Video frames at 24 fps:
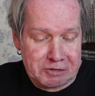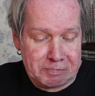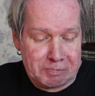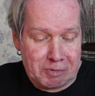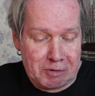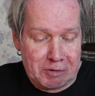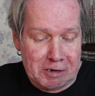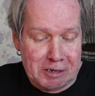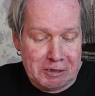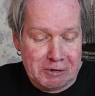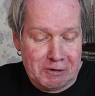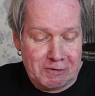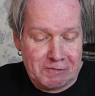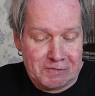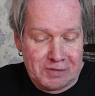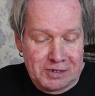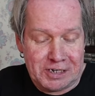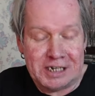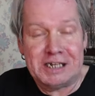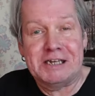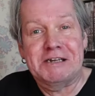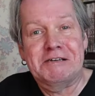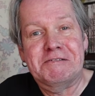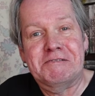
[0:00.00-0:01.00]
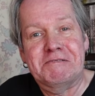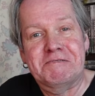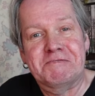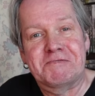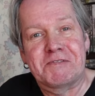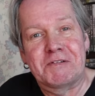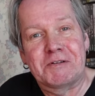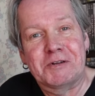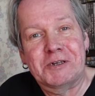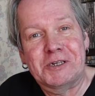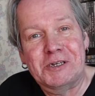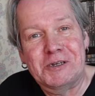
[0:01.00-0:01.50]
spoiling your visit and
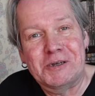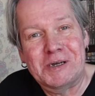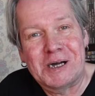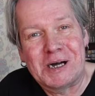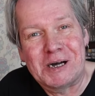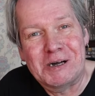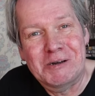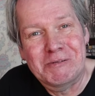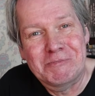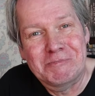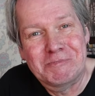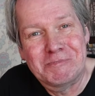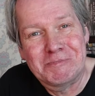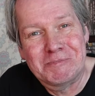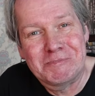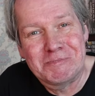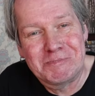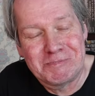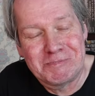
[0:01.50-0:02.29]
following you home.